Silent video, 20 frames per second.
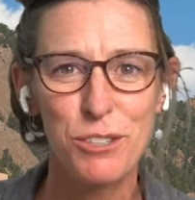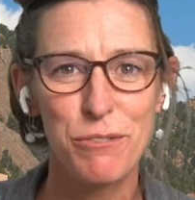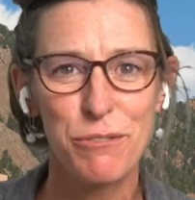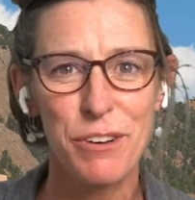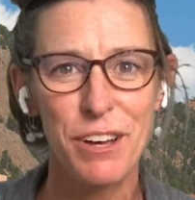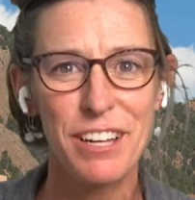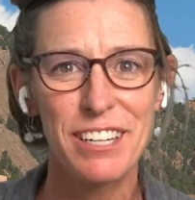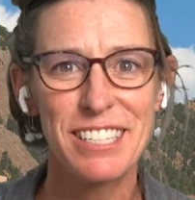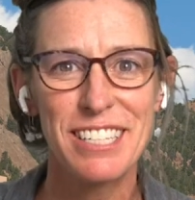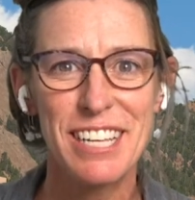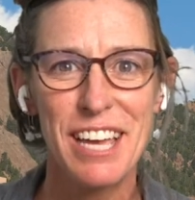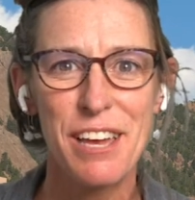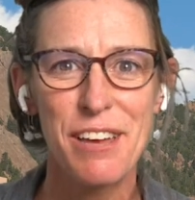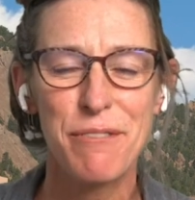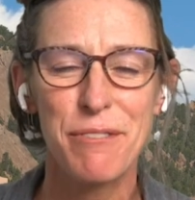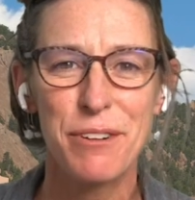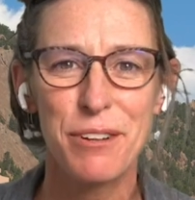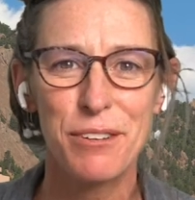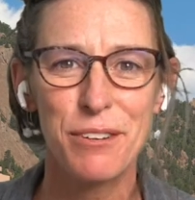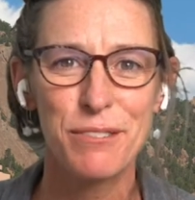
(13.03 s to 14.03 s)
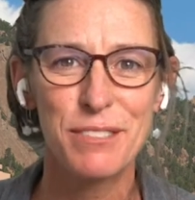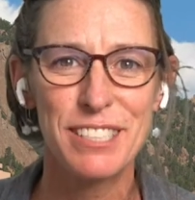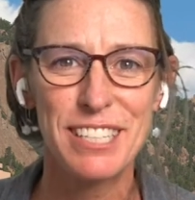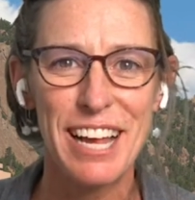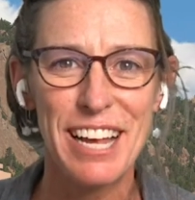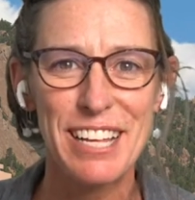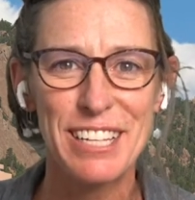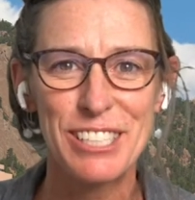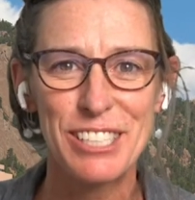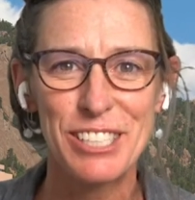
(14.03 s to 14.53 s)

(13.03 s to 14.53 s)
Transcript: fun day full of science